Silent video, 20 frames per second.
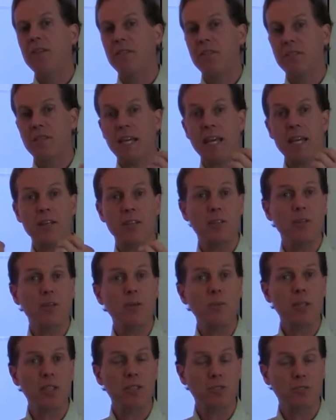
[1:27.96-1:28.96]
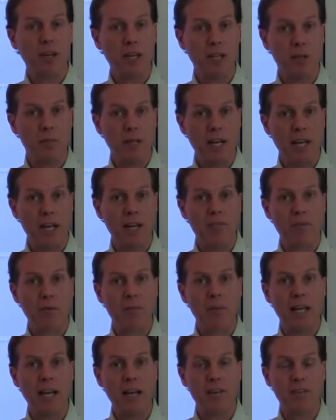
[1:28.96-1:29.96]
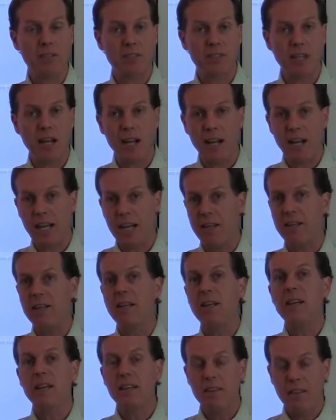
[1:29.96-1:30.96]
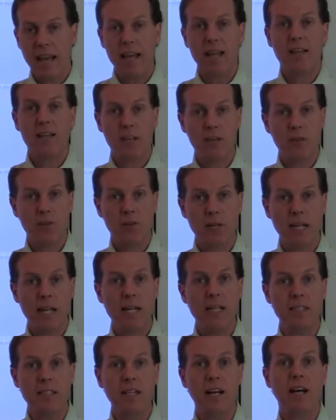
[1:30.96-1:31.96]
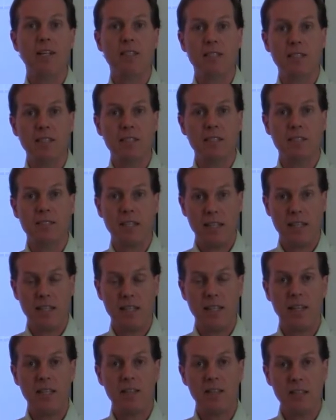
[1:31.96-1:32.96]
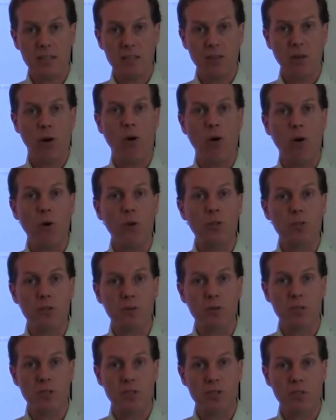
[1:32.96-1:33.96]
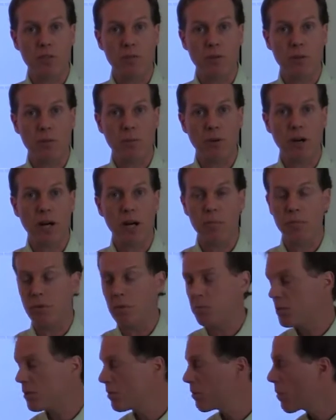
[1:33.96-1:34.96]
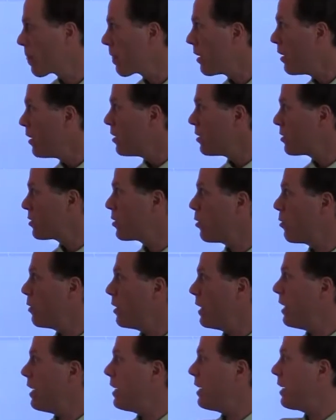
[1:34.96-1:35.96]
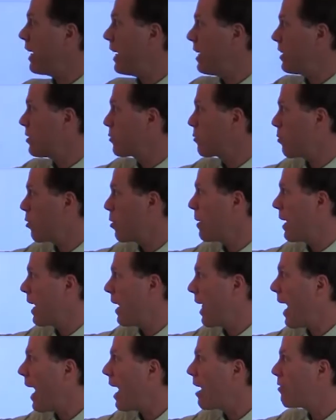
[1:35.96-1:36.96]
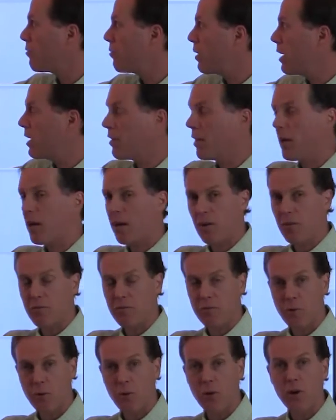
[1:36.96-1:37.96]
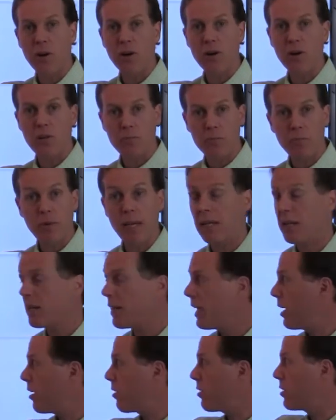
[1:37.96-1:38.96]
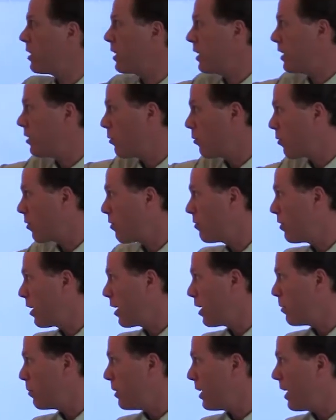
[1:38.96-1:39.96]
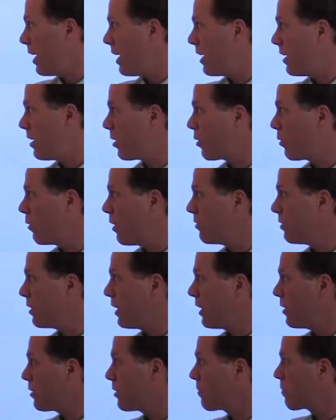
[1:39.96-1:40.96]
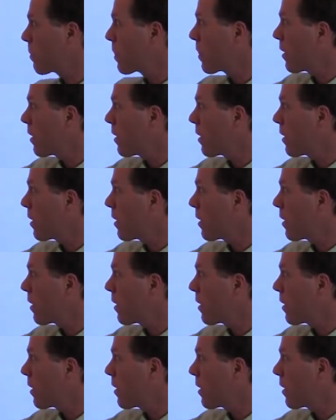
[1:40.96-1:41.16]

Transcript: If you take too much vitamin A from the outside, that can create toxicity and lead to all sorts of different problems. So in any case, we're about halfway there for beta-carotene or vitamin A equivalent.